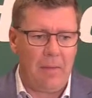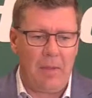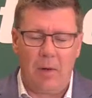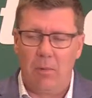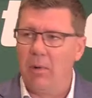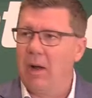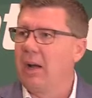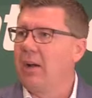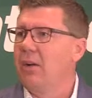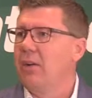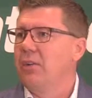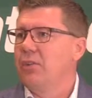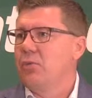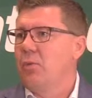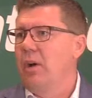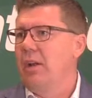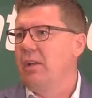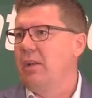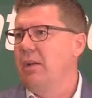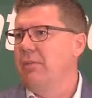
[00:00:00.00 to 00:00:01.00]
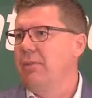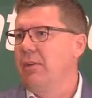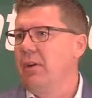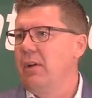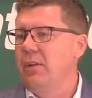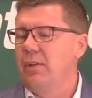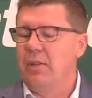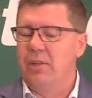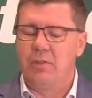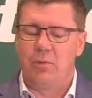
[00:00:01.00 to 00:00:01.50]
Their record is quite
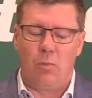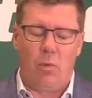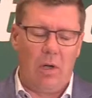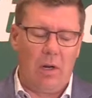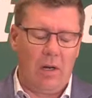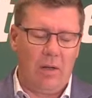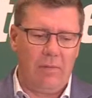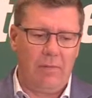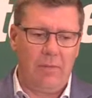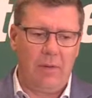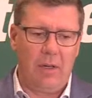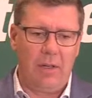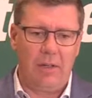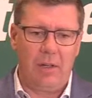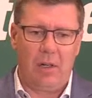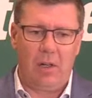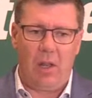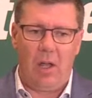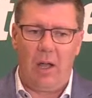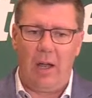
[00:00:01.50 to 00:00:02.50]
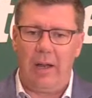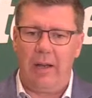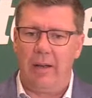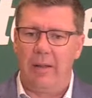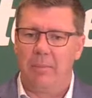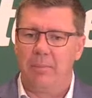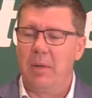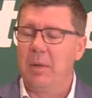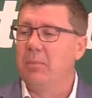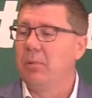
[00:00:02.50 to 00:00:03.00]
different. It is one of decline
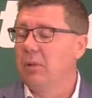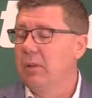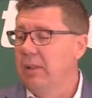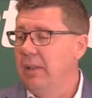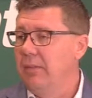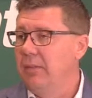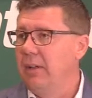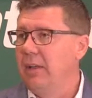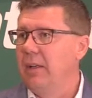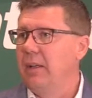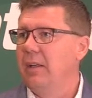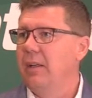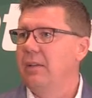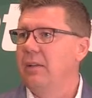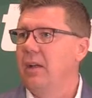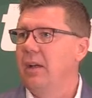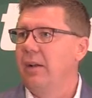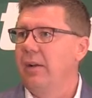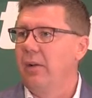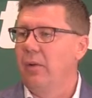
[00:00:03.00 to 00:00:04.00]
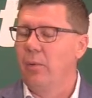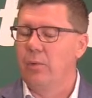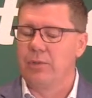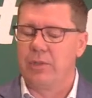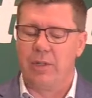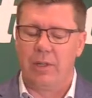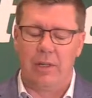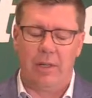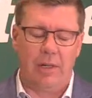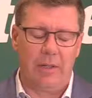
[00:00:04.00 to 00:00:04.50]
and people leaving and
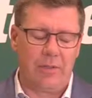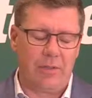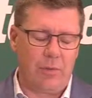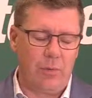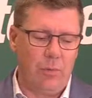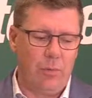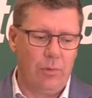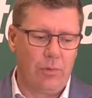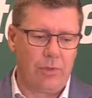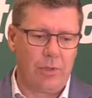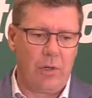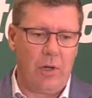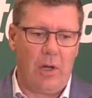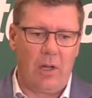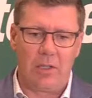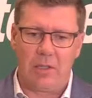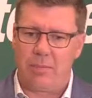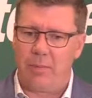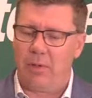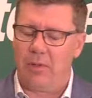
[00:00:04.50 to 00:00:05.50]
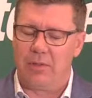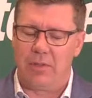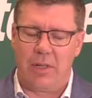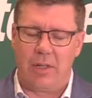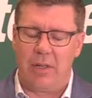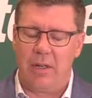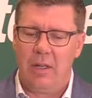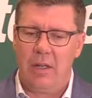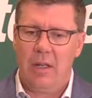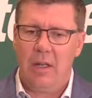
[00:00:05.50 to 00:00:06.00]
closing schools and hospitals
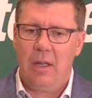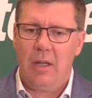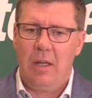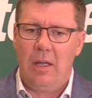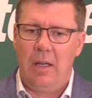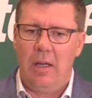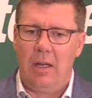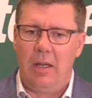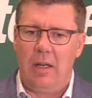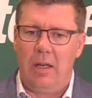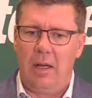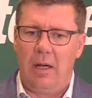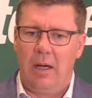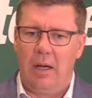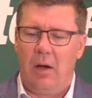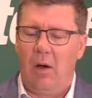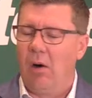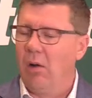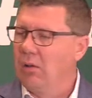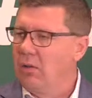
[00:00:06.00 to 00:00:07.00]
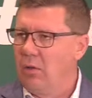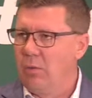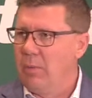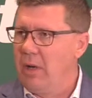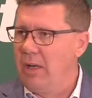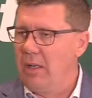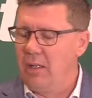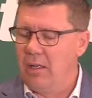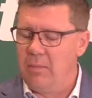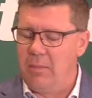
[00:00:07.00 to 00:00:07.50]
in all too
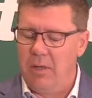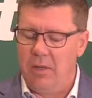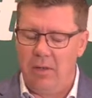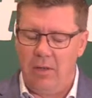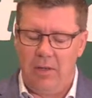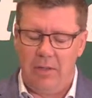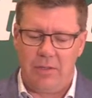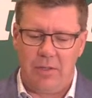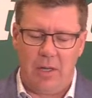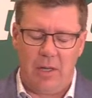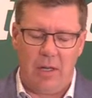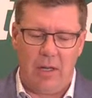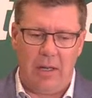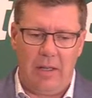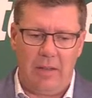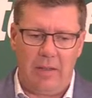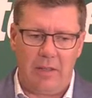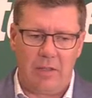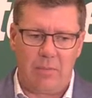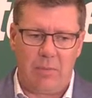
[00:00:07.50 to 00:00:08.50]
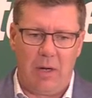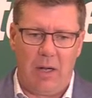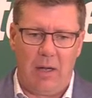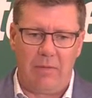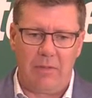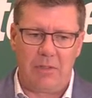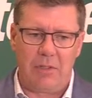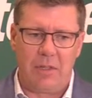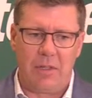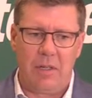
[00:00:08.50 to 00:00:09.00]
many communities in this
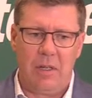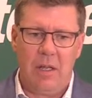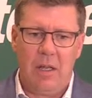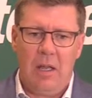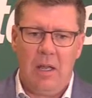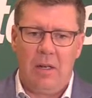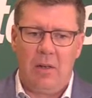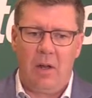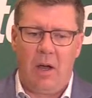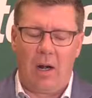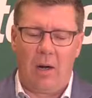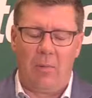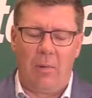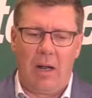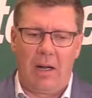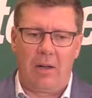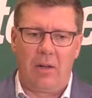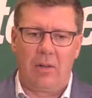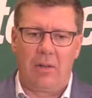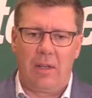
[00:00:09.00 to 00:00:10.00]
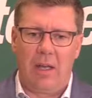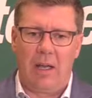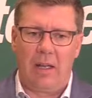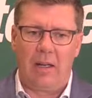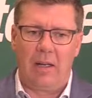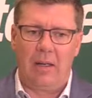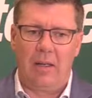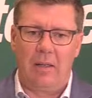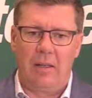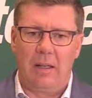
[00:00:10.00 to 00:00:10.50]
province, and not a record
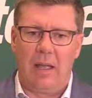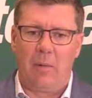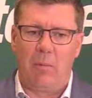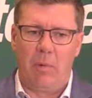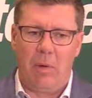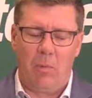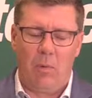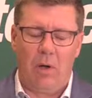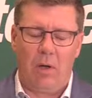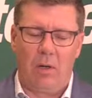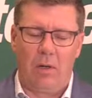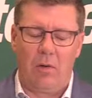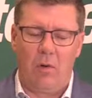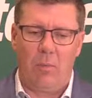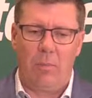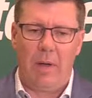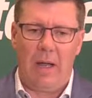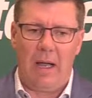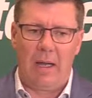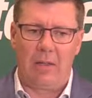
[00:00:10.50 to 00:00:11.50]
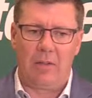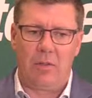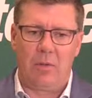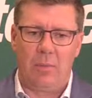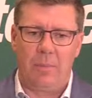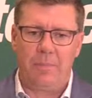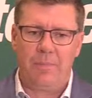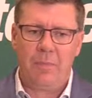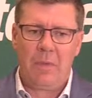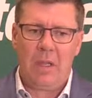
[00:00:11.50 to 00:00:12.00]
that we want to go back
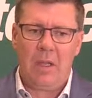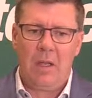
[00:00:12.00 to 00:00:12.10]
to.